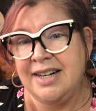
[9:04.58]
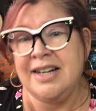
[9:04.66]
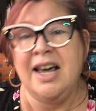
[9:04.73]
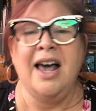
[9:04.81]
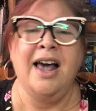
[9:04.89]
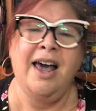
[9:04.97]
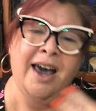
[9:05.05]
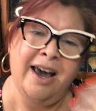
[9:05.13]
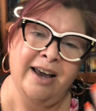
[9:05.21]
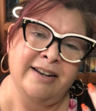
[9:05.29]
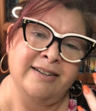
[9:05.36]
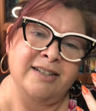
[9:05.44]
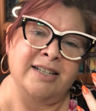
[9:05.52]
it
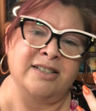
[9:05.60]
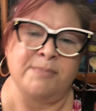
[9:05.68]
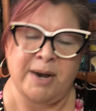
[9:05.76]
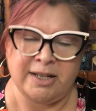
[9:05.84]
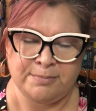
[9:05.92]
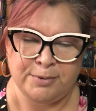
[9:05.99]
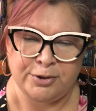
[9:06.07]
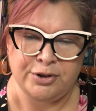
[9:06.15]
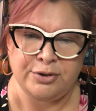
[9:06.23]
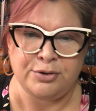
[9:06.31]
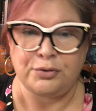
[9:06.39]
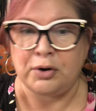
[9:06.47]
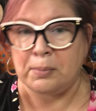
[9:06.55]
and it's mass
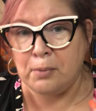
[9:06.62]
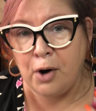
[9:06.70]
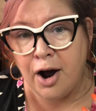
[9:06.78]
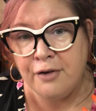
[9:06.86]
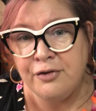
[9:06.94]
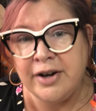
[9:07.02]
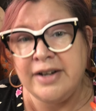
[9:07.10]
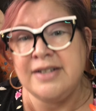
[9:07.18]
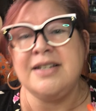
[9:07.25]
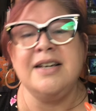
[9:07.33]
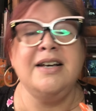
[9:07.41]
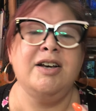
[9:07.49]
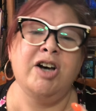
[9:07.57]
produced for profit
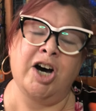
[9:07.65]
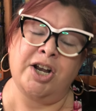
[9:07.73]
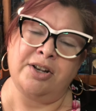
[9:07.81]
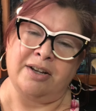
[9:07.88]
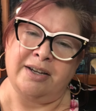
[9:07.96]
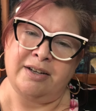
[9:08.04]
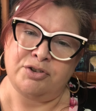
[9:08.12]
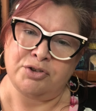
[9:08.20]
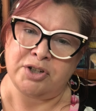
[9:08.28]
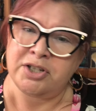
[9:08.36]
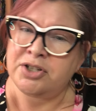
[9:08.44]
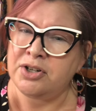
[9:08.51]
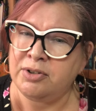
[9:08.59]
unlike
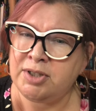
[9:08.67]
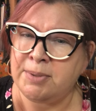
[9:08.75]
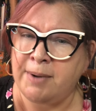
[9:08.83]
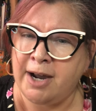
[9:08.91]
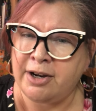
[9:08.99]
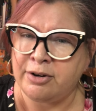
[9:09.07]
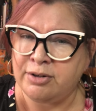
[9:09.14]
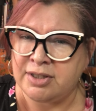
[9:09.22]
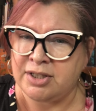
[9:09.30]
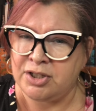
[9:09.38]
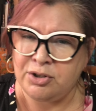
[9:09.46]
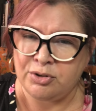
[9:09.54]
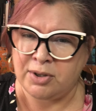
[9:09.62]
traditional tobacco
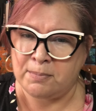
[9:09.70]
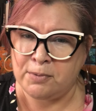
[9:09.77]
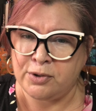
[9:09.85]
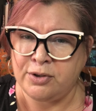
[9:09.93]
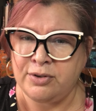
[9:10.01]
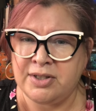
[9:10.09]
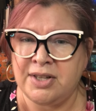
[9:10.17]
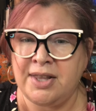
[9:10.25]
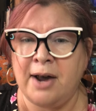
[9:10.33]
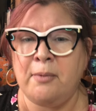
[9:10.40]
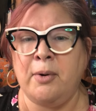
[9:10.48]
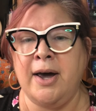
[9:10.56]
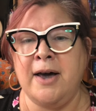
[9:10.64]
isn't usually produced in
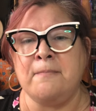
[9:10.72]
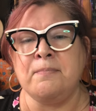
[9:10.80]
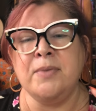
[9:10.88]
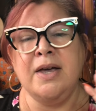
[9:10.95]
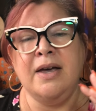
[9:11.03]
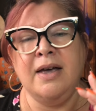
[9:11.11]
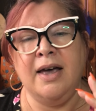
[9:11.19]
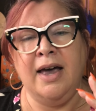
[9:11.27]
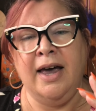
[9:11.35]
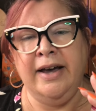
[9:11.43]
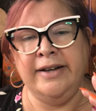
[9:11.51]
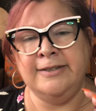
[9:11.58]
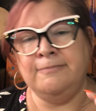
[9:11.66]
that way
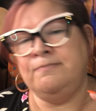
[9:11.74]
and